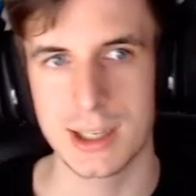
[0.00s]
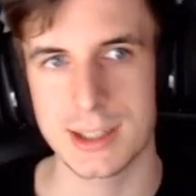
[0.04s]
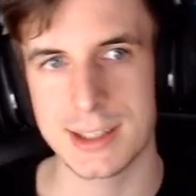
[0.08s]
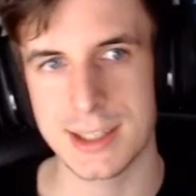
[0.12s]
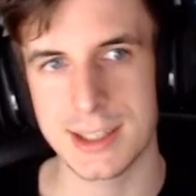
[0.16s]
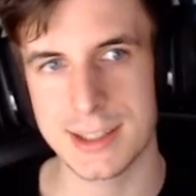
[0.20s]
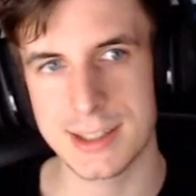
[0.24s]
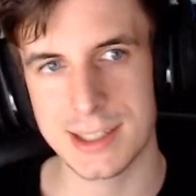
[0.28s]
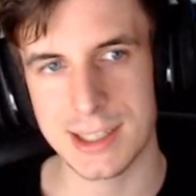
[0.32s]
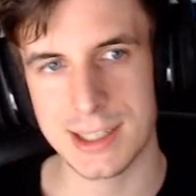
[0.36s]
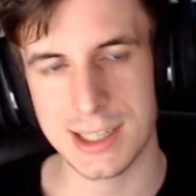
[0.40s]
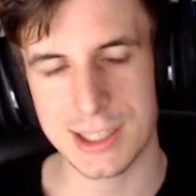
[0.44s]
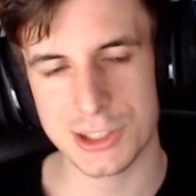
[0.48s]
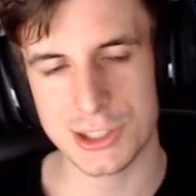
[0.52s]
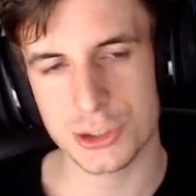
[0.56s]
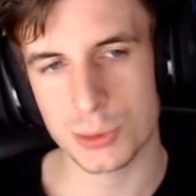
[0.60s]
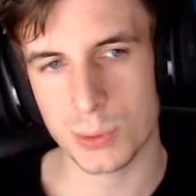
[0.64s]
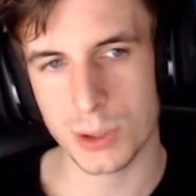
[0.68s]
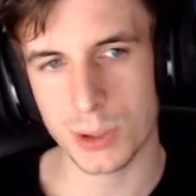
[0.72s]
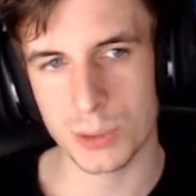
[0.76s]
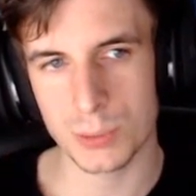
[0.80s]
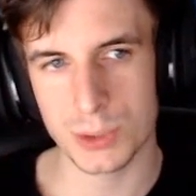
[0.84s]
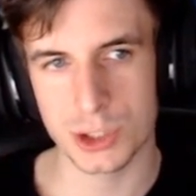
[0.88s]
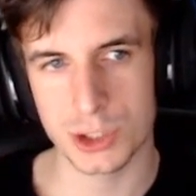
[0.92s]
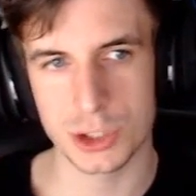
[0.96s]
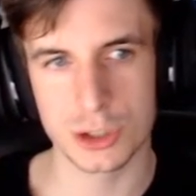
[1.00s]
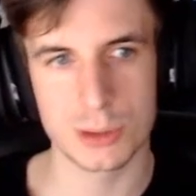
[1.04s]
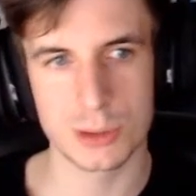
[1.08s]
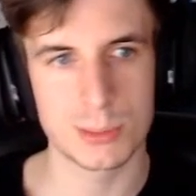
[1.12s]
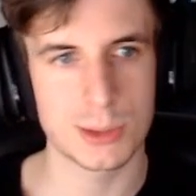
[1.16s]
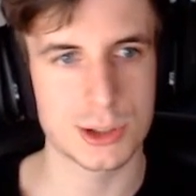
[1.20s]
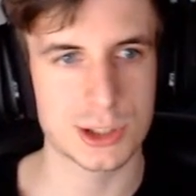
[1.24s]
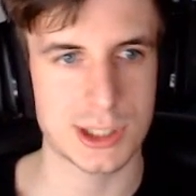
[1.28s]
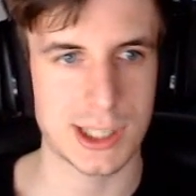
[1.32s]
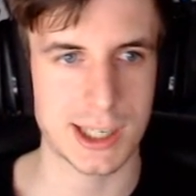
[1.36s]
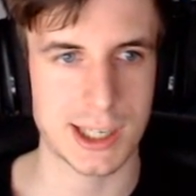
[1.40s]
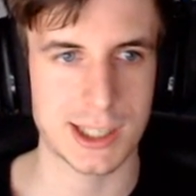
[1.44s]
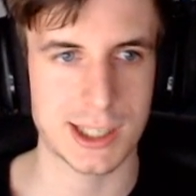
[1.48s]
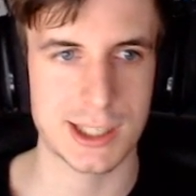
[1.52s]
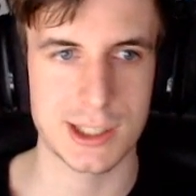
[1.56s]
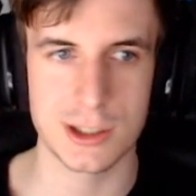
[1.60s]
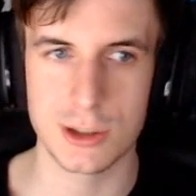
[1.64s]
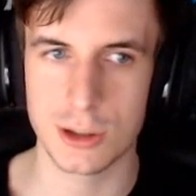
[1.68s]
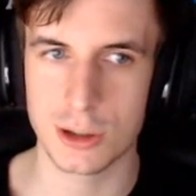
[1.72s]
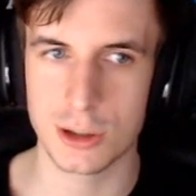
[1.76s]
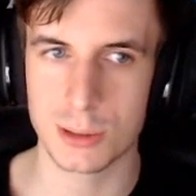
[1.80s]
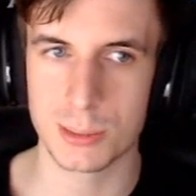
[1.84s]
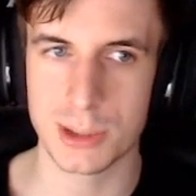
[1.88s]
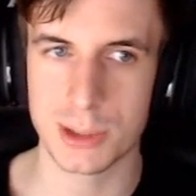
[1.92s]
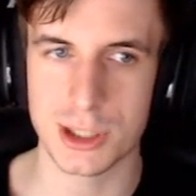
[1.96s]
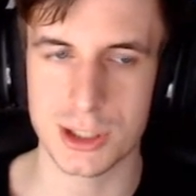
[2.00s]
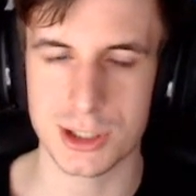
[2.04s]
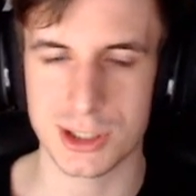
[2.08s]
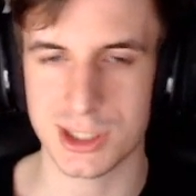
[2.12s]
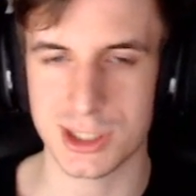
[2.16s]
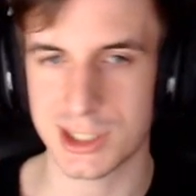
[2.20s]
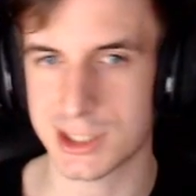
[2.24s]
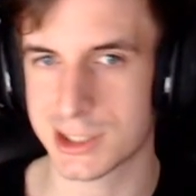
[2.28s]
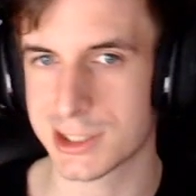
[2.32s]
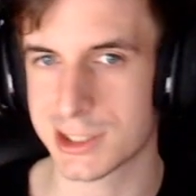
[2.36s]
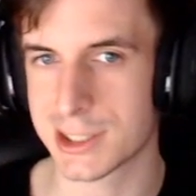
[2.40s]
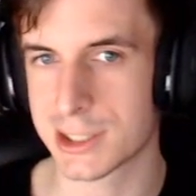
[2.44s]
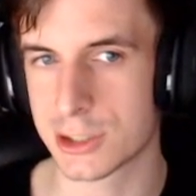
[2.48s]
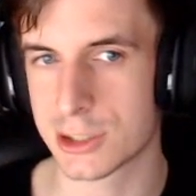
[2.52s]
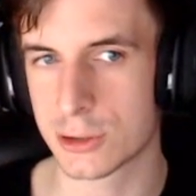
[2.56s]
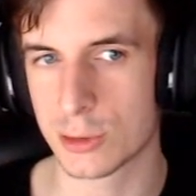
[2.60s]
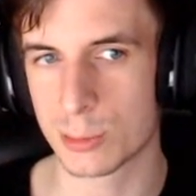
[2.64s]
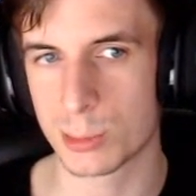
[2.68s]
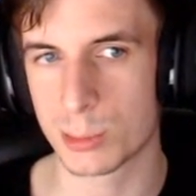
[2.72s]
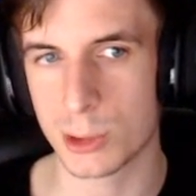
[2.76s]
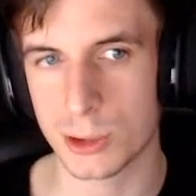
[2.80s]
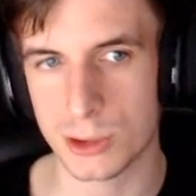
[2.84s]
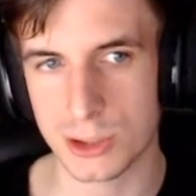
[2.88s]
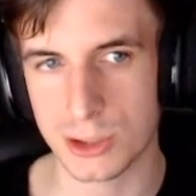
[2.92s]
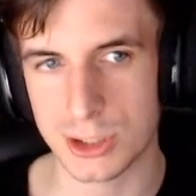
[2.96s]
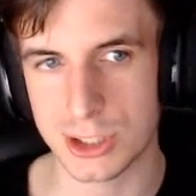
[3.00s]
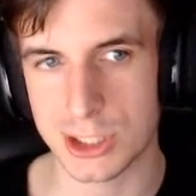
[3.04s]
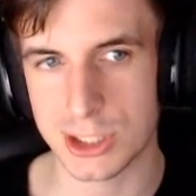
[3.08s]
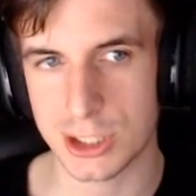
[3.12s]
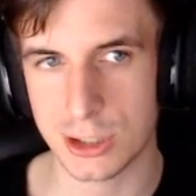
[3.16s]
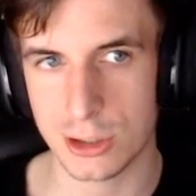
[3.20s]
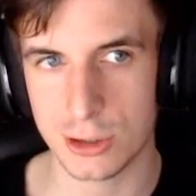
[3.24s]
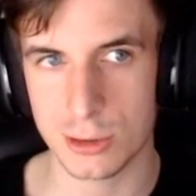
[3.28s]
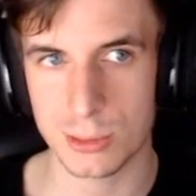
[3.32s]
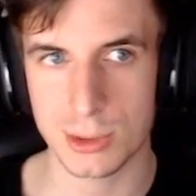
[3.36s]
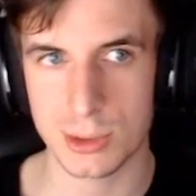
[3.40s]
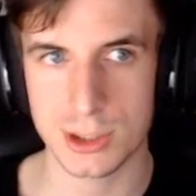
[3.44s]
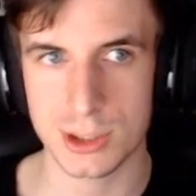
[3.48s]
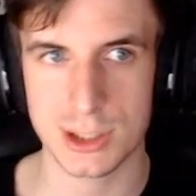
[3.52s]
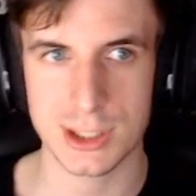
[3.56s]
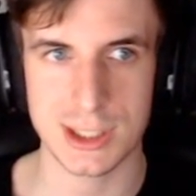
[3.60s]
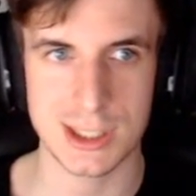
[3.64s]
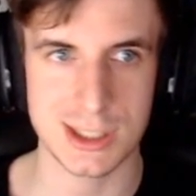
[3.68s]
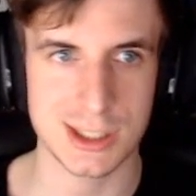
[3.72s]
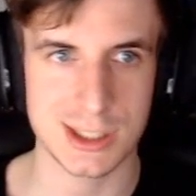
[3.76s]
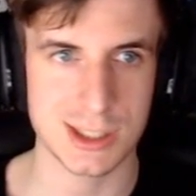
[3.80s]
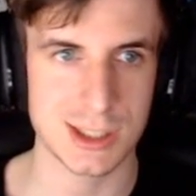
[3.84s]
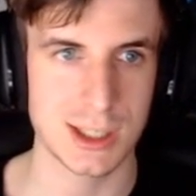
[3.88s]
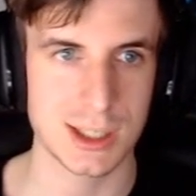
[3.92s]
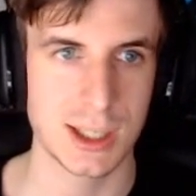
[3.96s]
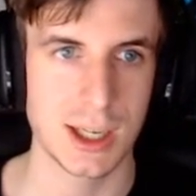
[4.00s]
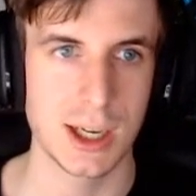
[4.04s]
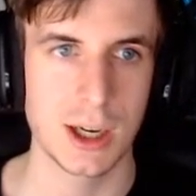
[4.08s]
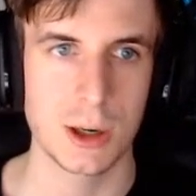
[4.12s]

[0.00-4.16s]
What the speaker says: And then the last one, which you'll most likely go because it's linked to a Potency Conduit, is